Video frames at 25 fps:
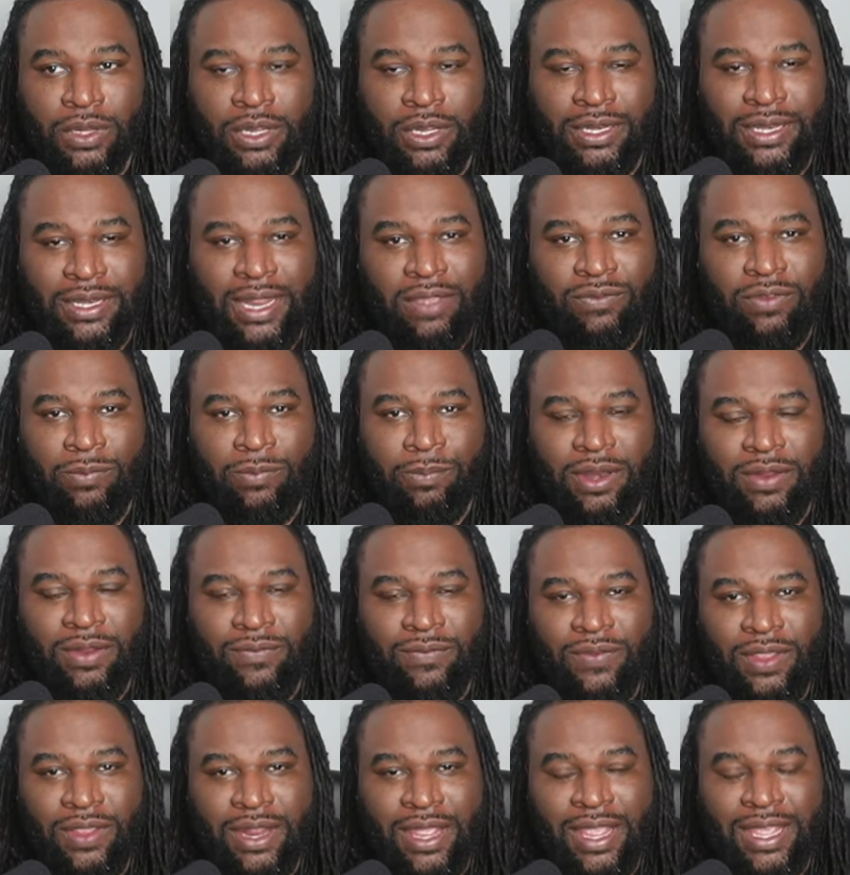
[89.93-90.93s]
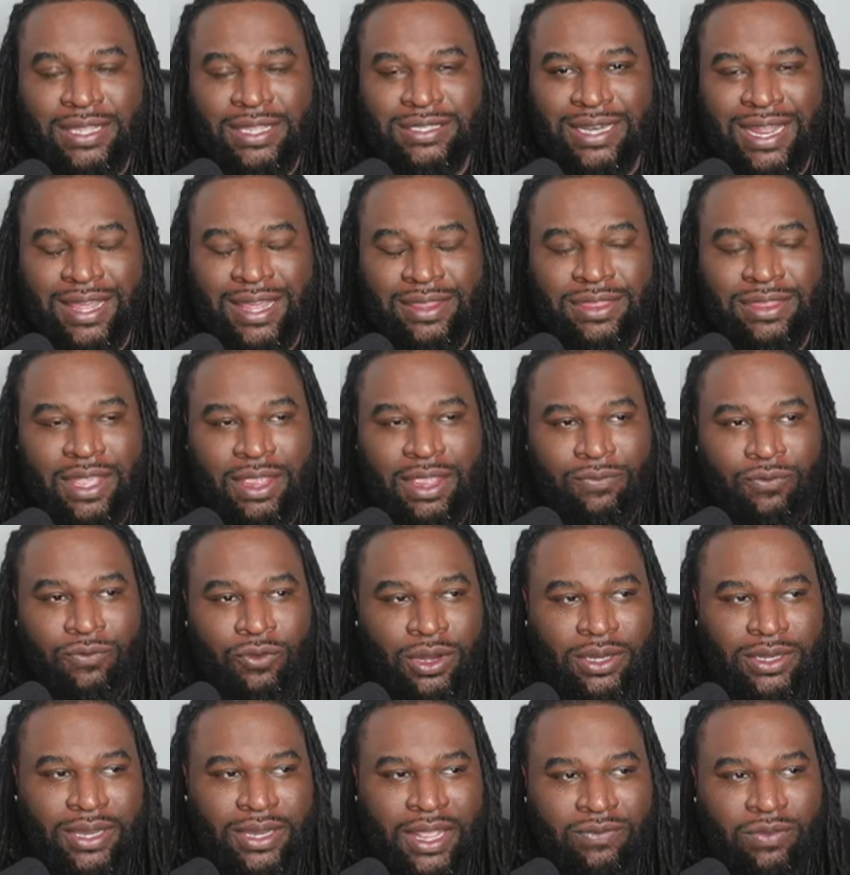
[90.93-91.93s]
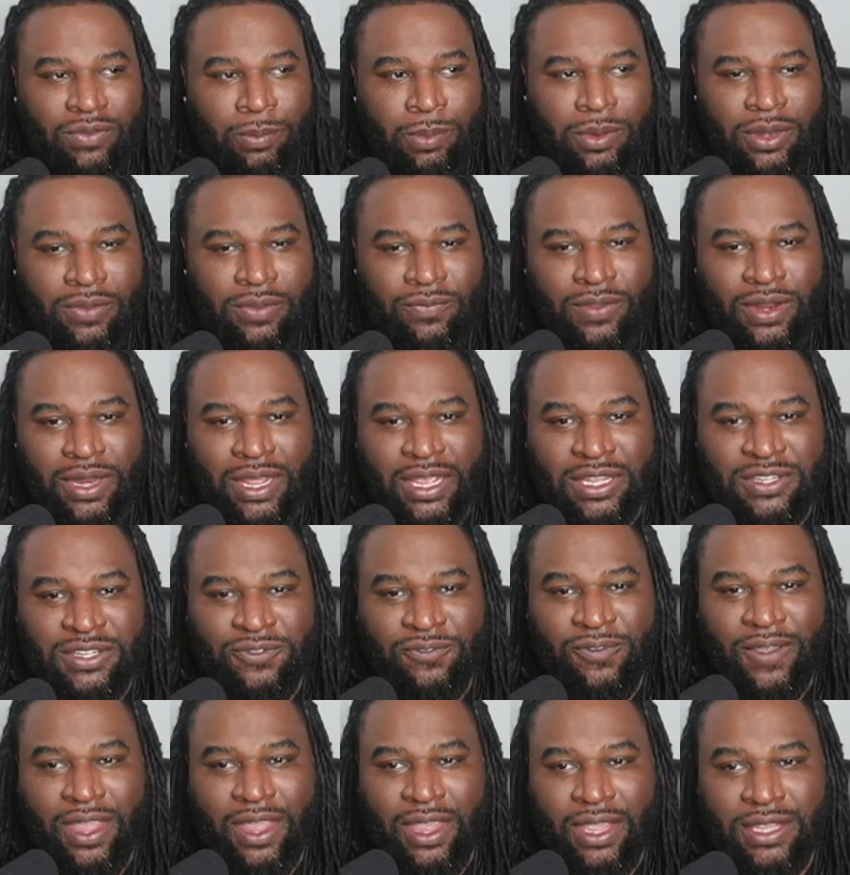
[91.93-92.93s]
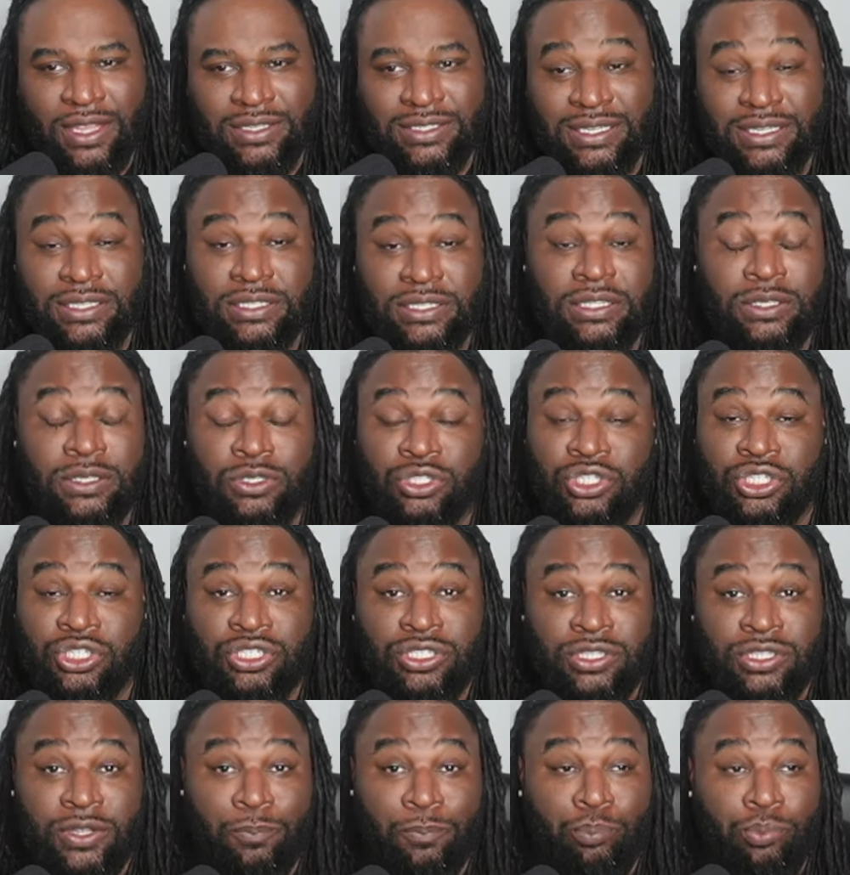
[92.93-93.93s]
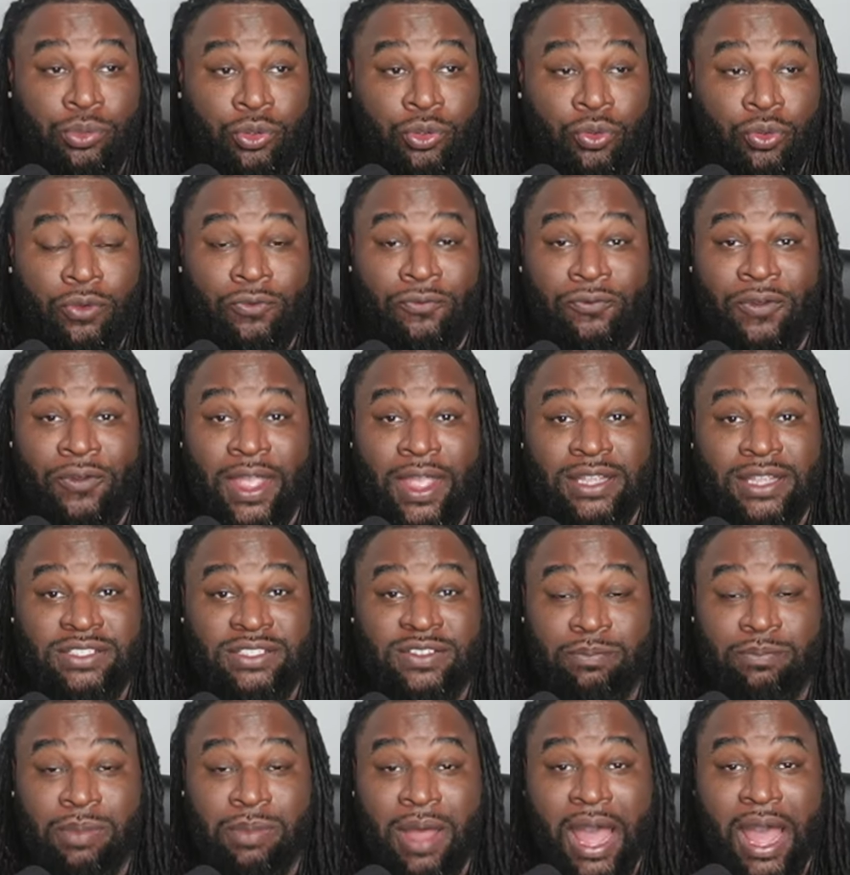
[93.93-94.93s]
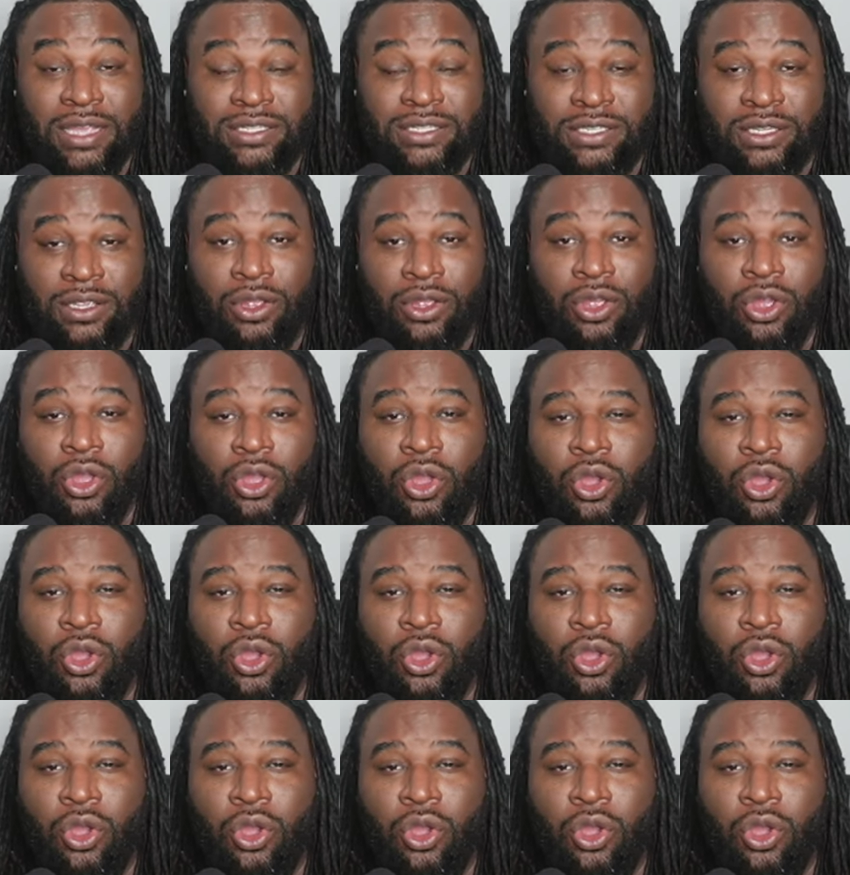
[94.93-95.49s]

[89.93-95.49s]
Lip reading: David Benavidez. And I'm thankful to David Benavidez fans and just the pure fans of boxing